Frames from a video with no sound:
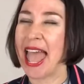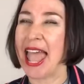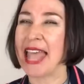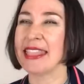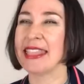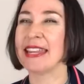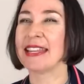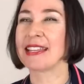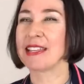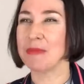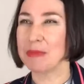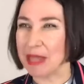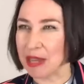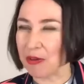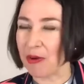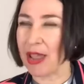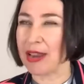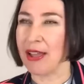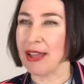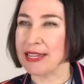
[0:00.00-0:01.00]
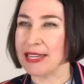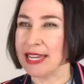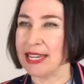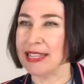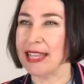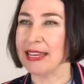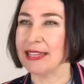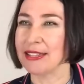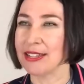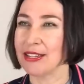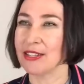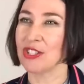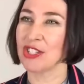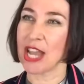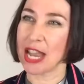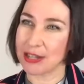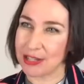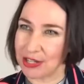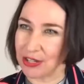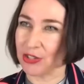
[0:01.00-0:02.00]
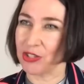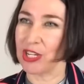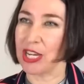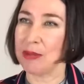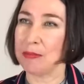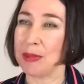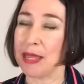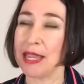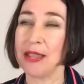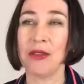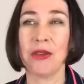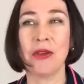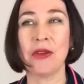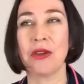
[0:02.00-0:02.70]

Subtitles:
and that it can be a great idea then to chat to your GP,